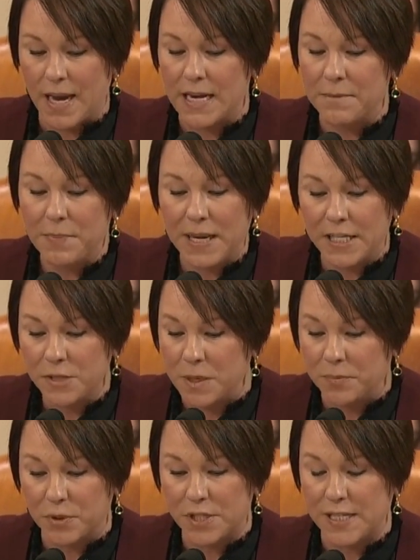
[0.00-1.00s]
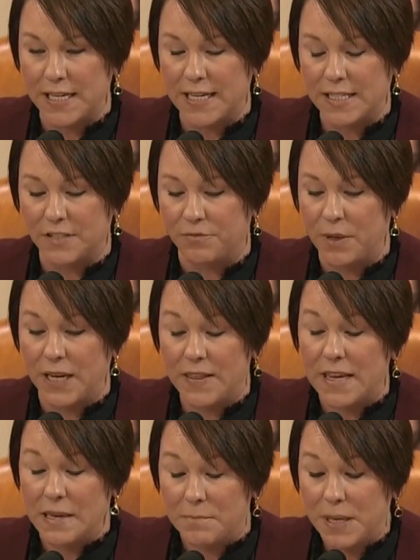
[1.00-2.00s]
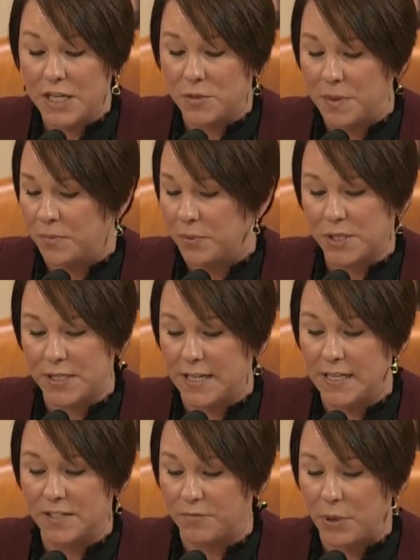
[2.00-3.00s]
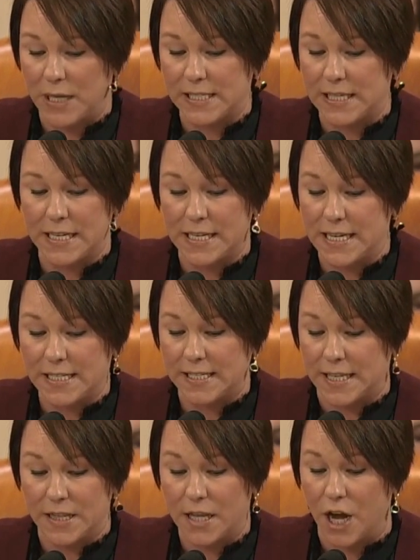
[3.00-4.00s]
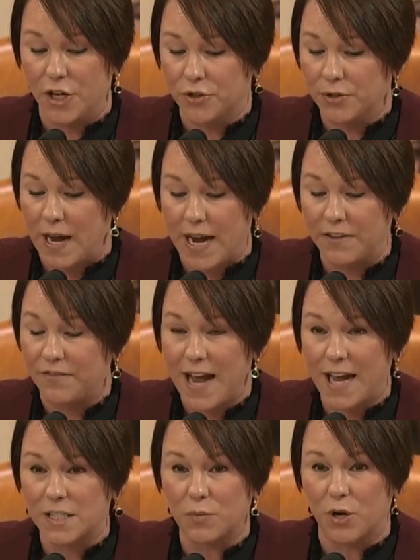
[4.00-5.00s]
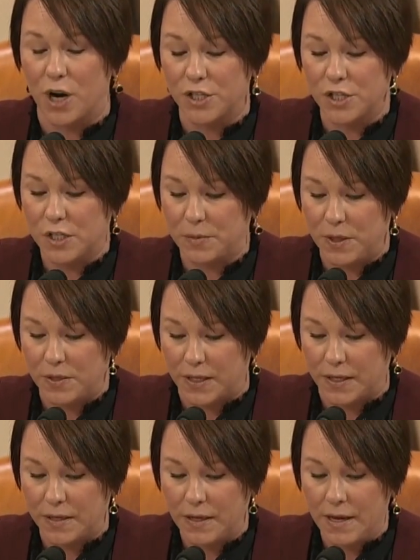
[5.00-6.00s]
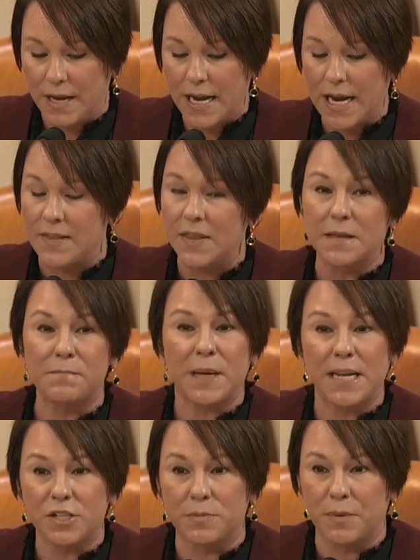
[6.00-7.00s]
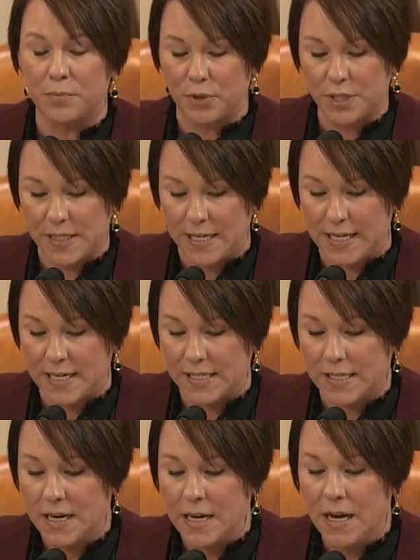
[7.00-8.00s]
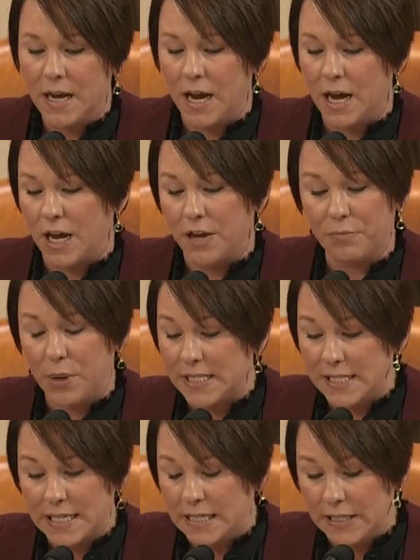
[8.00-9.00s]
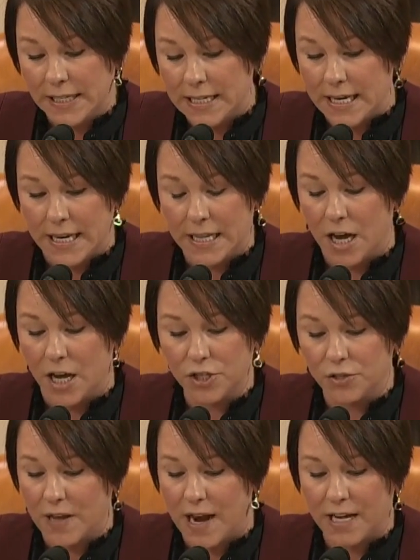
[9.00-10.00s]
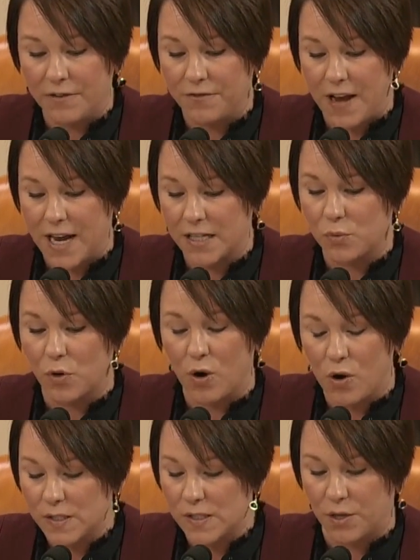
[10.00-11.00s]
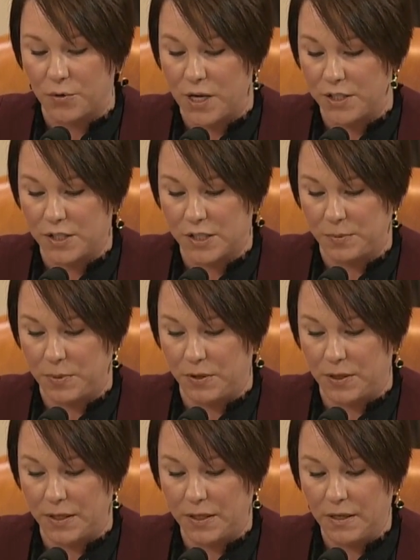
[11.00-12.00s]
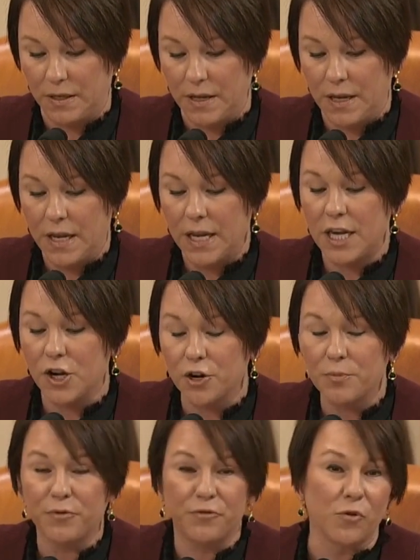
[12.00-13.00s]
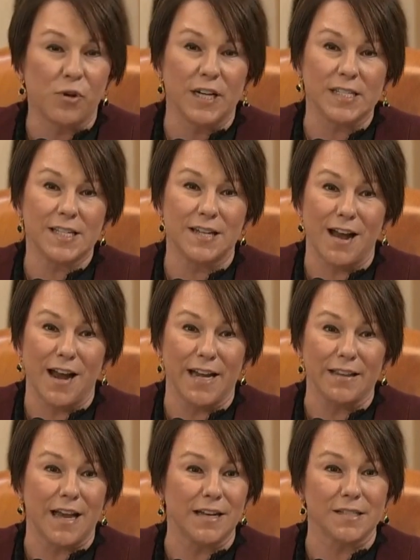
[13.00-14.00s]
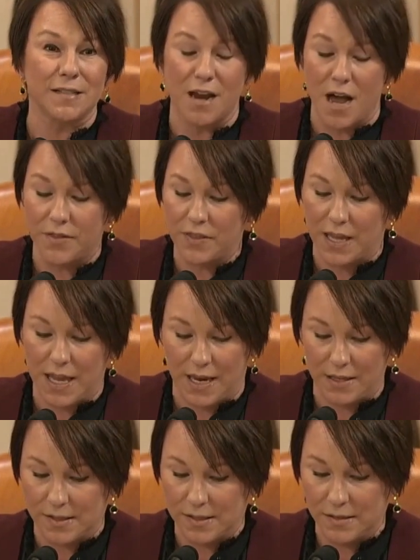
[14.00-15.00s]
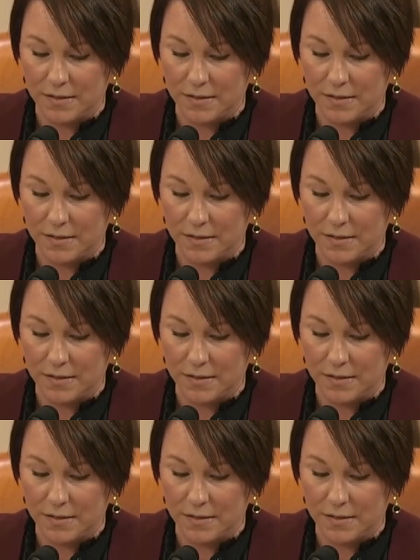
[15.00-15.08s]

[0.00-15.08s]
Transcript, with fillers: In, impeachment proceedings of, in the impeachment proceedings of President Nixon, the underlying facts were undisputed. In the impeachment proceedings uh, of President Clinton, the underlying facts were also undisputed. Here before us tonight, that is not the case.